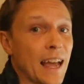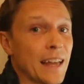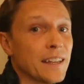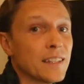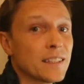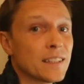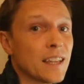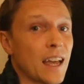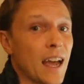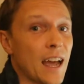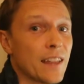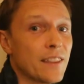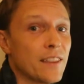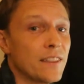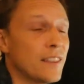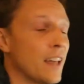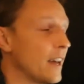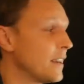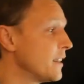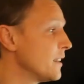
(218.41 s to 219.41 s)
and it said
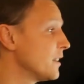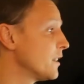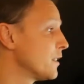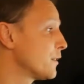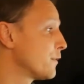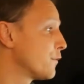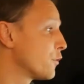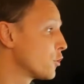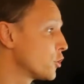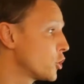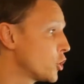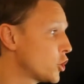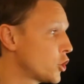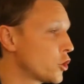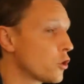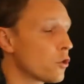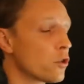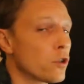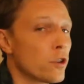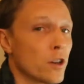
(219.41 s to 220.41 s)
that it is for
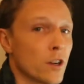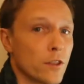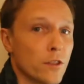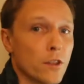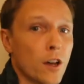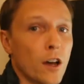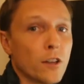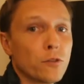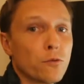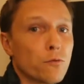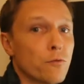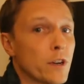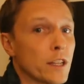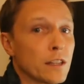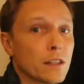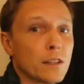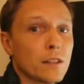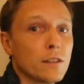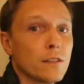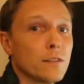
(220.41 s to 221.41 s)
sure not
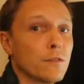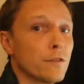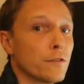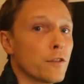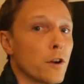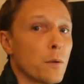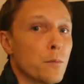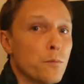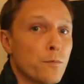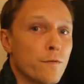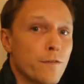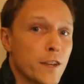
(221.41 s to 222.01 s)
written from